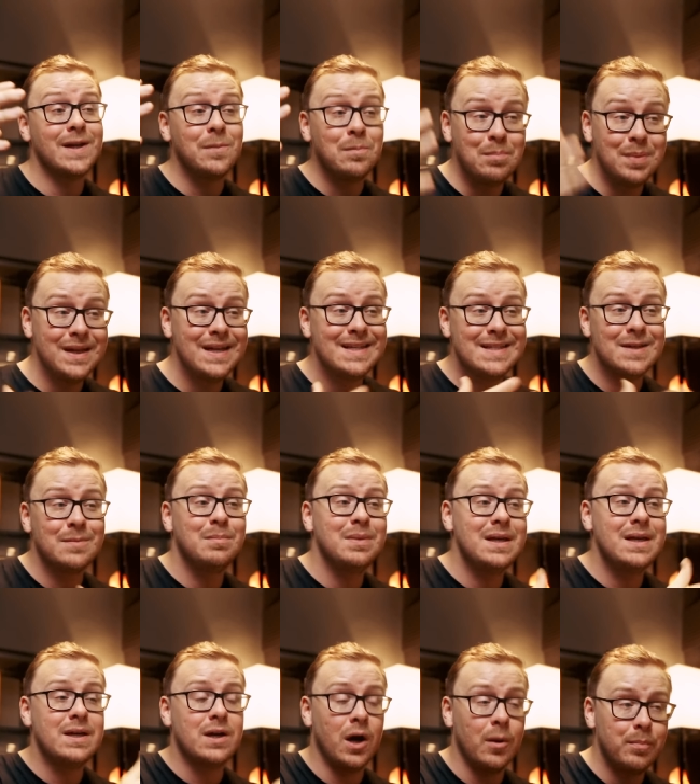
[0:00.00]

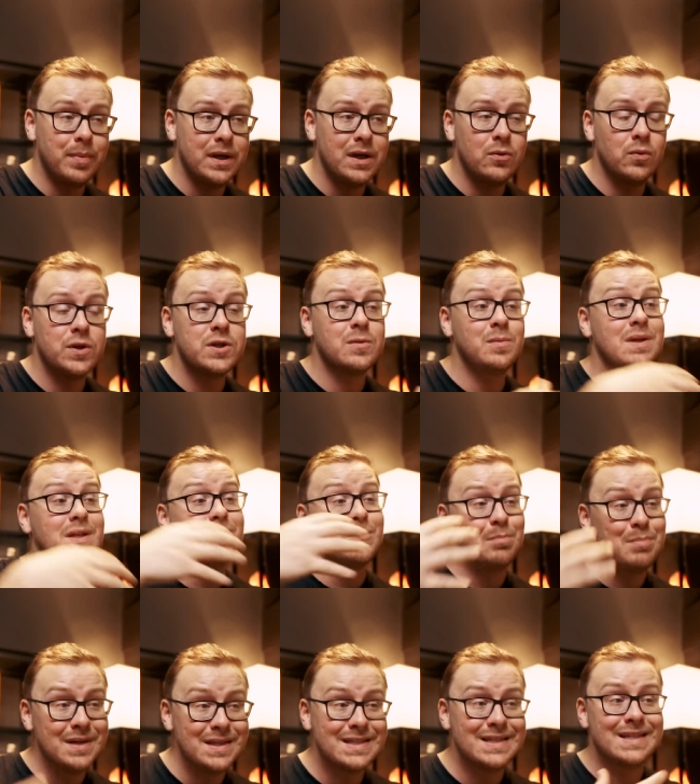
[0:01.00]
B2B company, which means
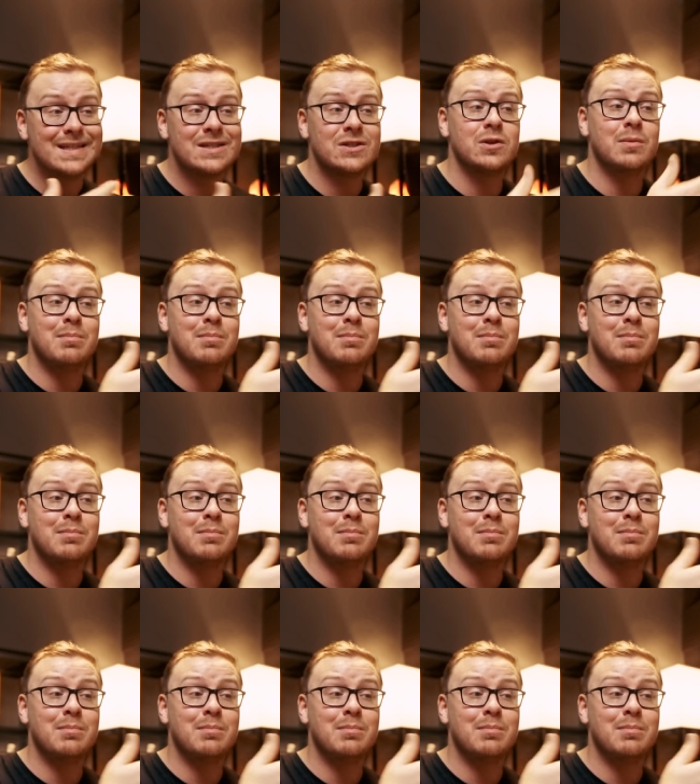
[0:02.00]
business to